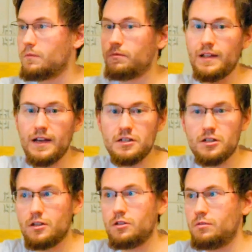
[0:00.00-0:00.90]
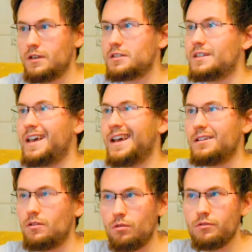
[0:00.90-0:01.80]
flash unit,
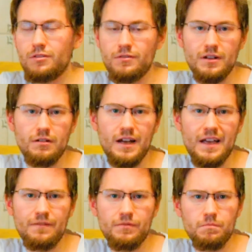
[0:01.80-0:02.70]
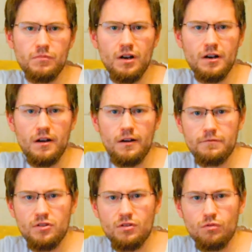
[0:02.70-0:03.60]
and also there I've gone
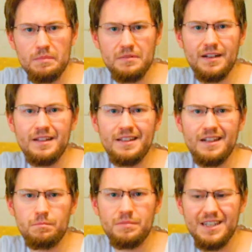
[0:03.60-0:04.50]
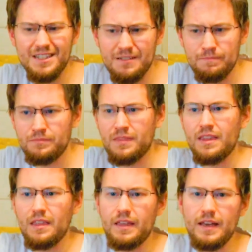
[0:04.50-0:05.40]
off script a little bit.
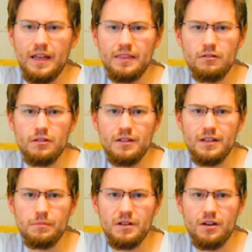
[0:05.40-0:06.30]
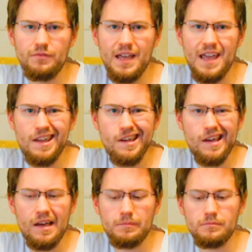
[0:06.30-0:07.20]
There is a little bit of
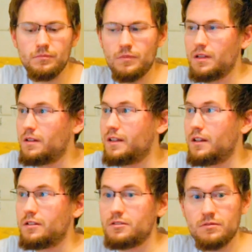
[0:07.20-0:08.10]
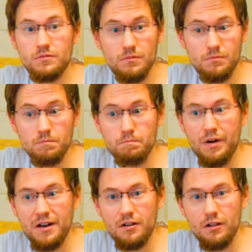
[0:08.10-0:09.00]
a little
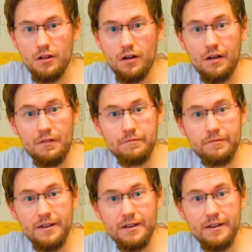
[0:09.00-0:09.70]
bundle of